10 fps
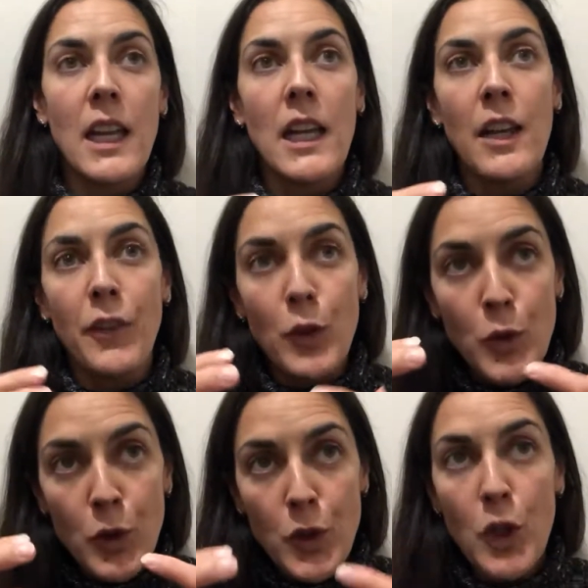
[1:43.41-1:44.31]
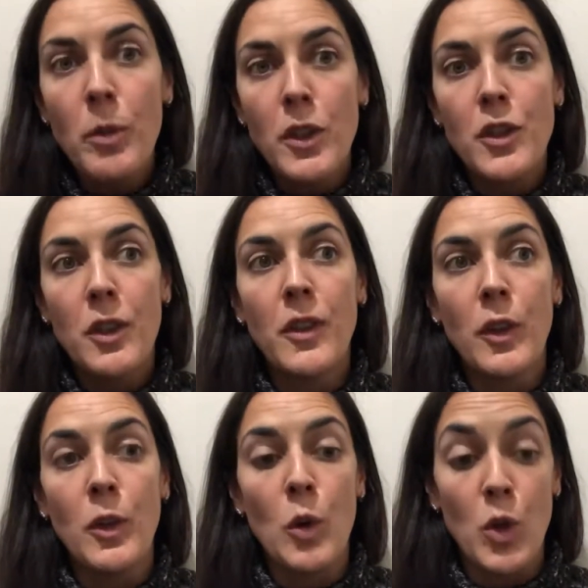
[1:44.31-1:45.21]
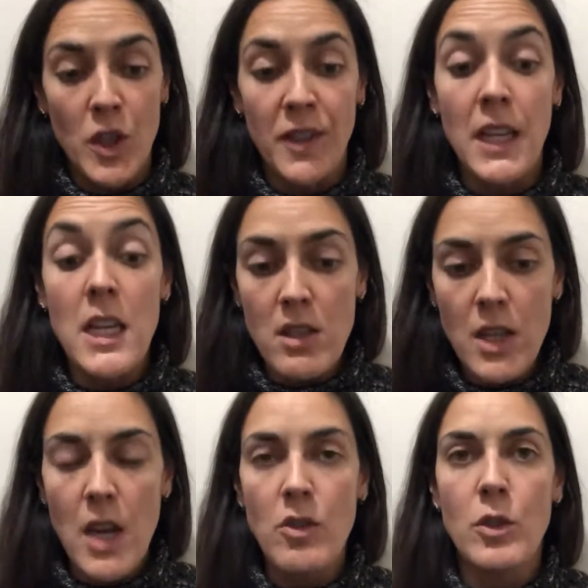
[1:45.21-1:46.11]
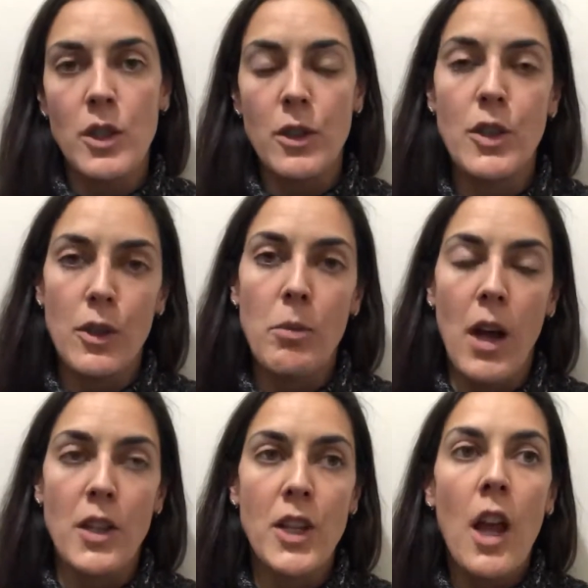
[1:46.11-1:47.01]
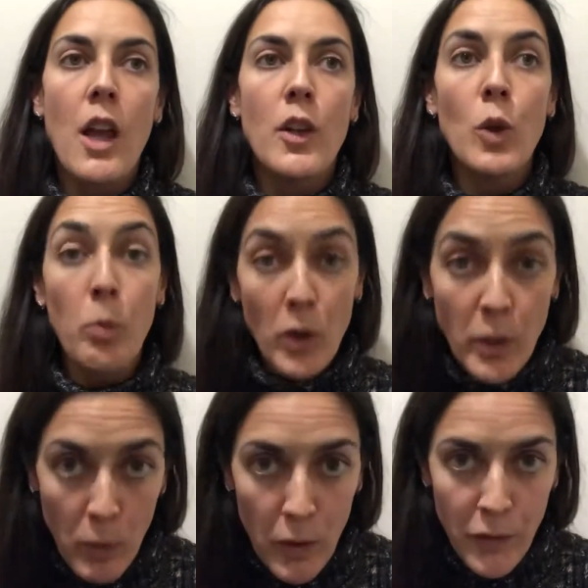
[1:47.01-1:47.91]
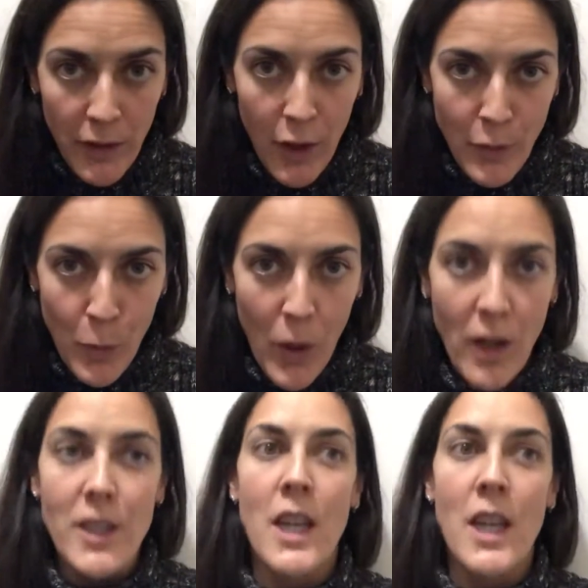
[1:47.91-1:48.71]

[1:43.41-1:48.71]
if you do too much too soon, or just in general do too much, your body will feel overworked.